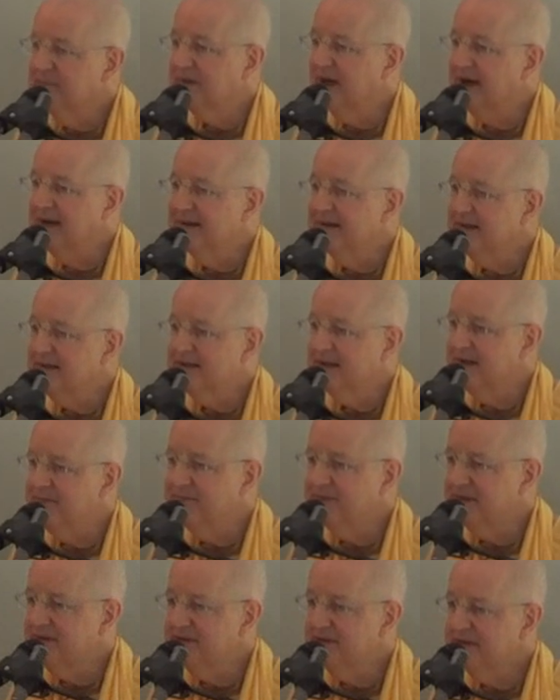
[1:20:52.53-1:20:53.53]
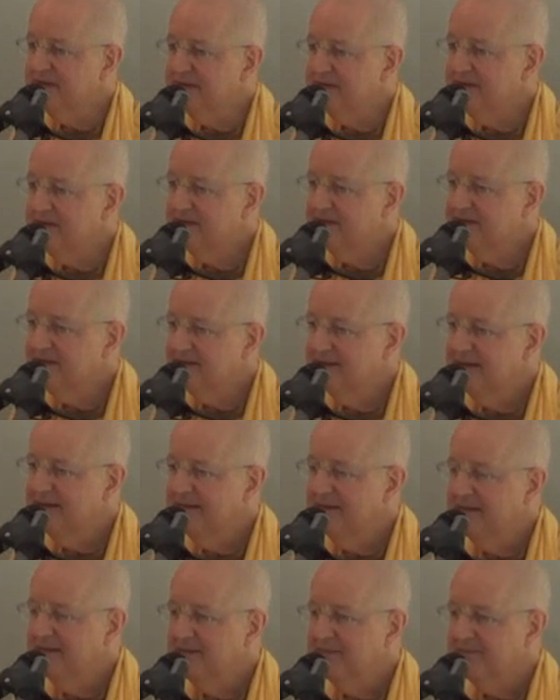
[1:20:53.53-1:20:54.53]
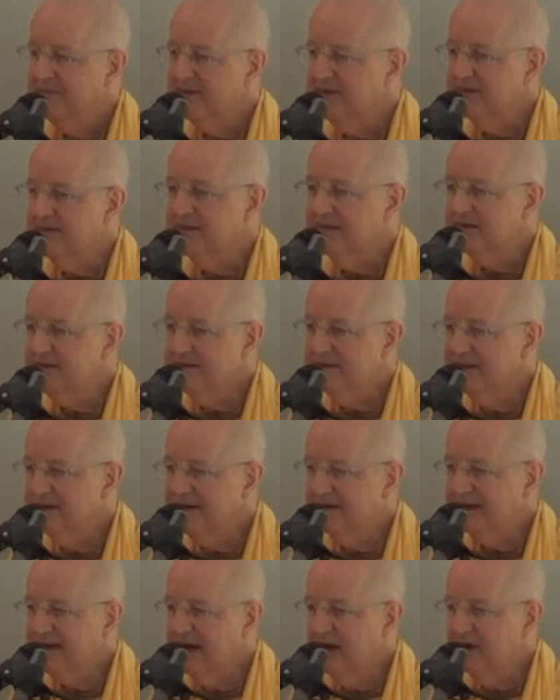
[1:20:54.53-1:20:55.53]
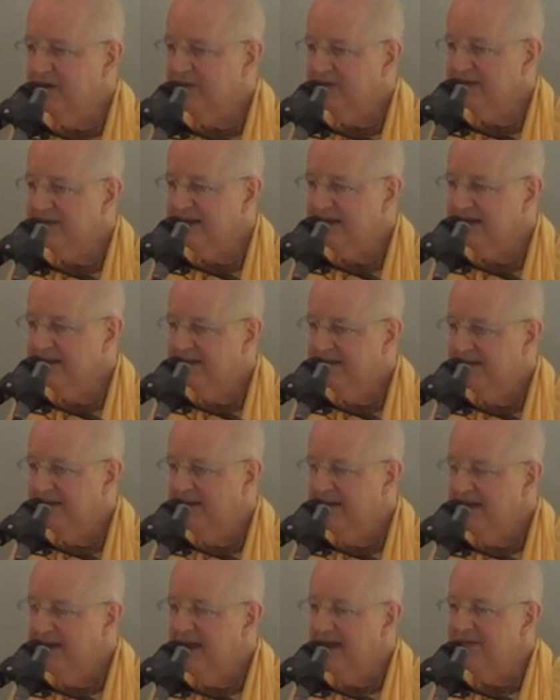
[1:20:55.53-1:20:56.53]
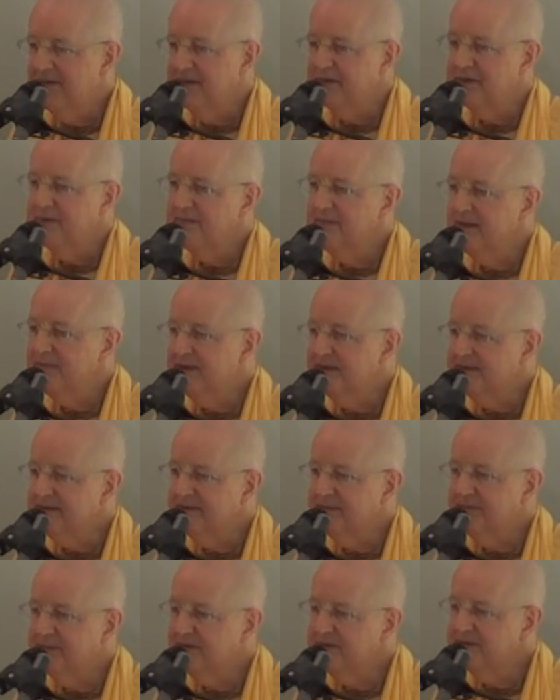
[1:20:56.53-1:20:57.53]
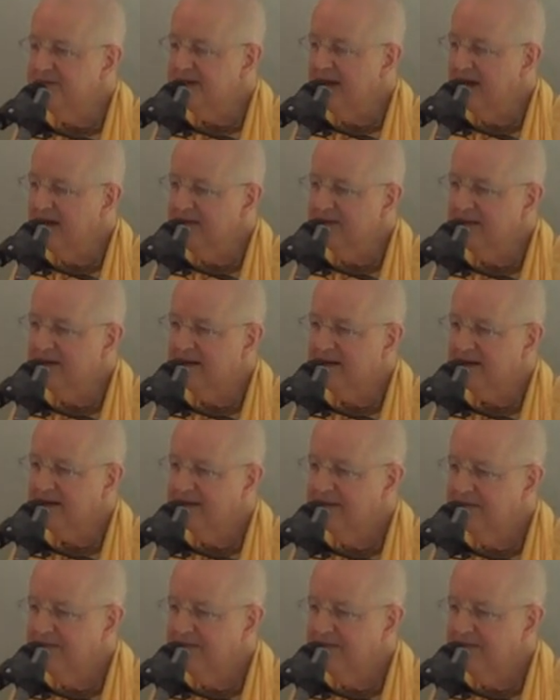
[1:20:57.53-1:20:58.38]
blind acceptance, but you consider carefully. And then there may be some further dialogue